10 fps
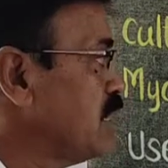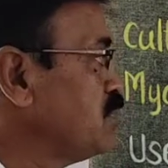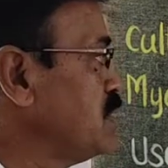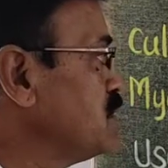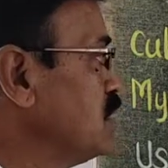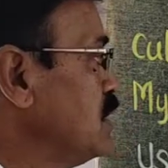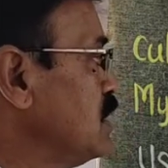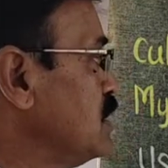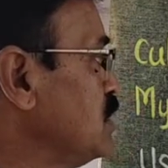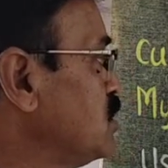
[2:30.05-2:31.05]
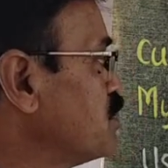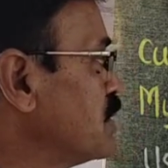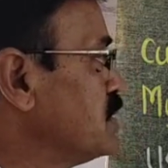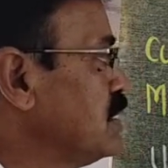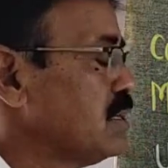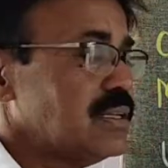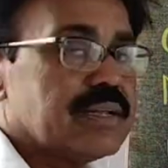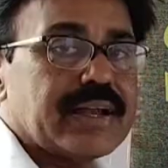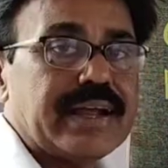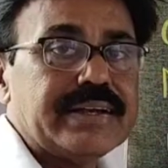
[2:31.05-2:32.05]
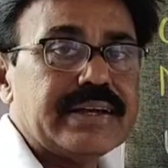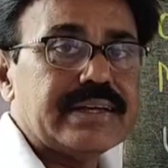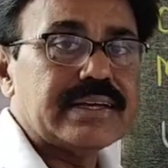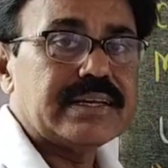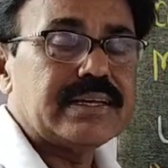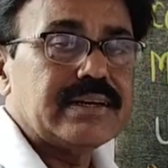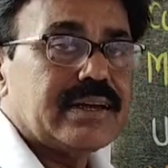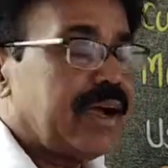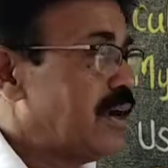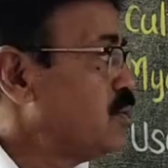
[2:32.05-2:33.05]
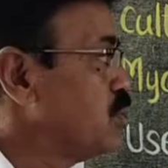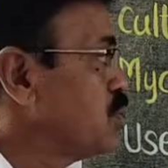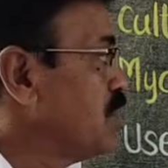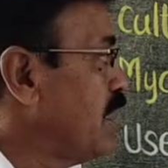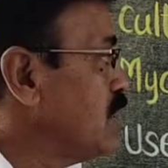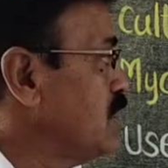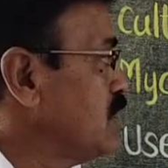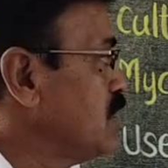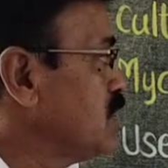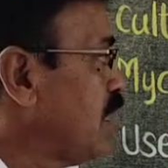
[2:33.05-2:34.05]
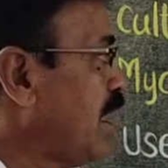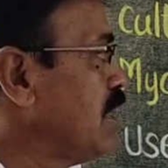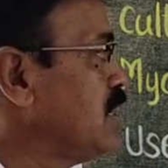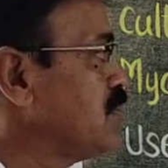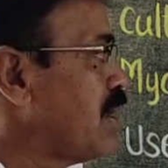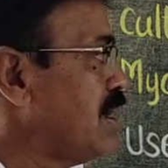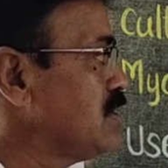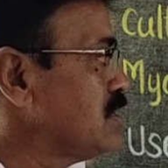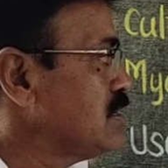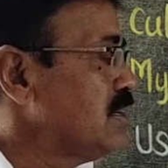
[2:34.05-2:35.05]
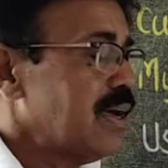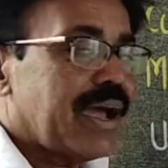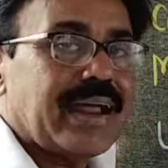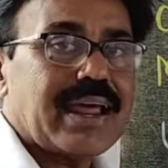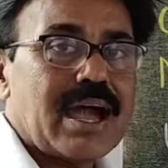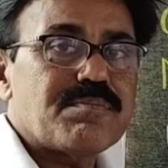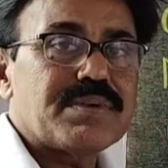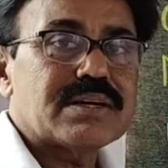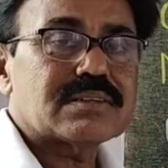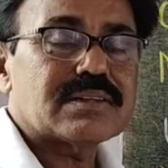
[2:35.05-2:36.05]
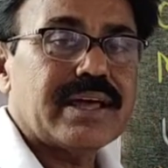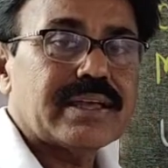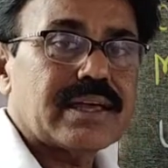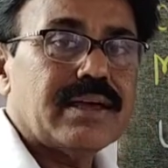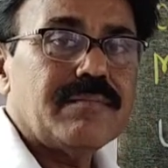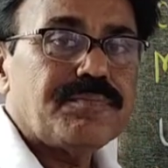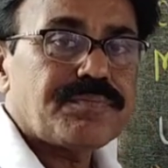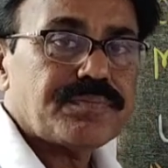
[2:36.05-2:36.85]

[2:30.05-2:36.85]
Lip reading: That means it is present in the 90 degree, and due to that it is highly branched and appears like a